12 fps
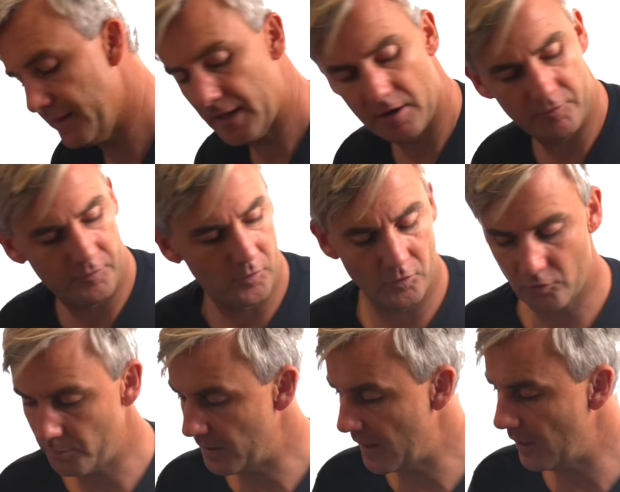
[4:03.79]
Now for a
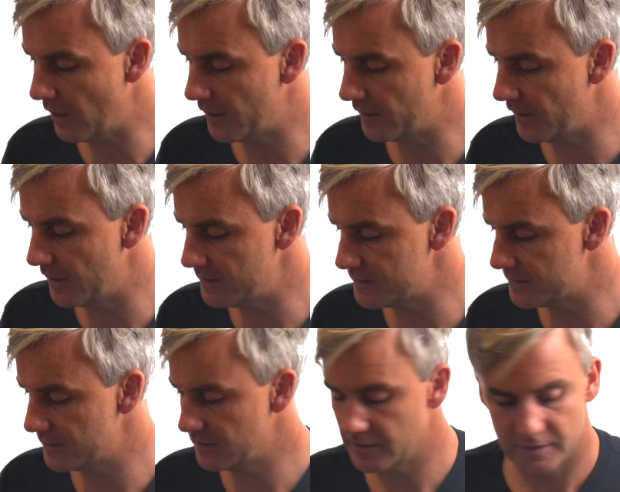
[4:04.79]
repair like this,
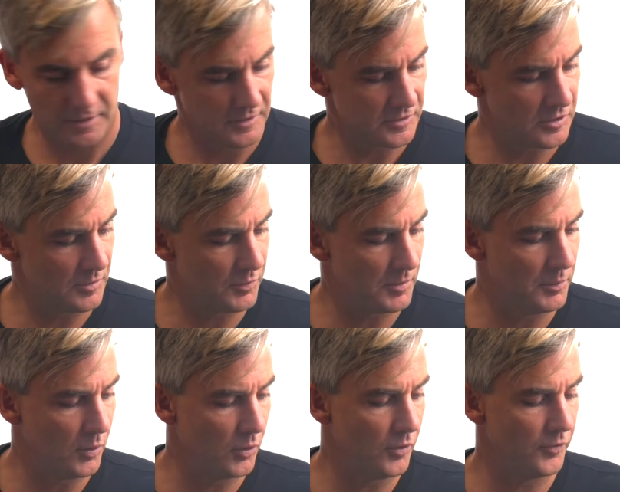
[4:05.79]
super
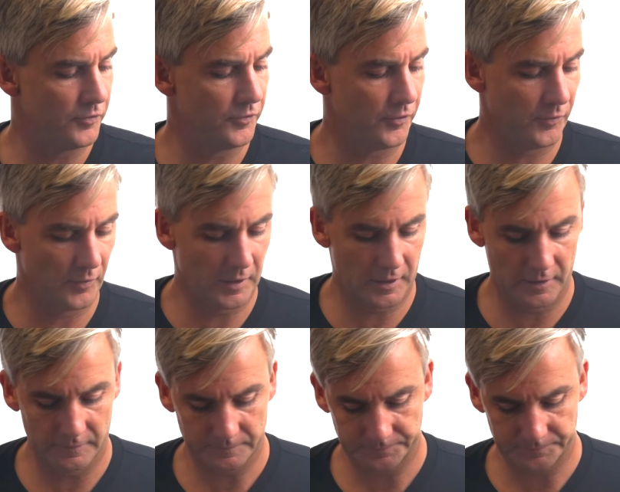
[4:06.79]
important to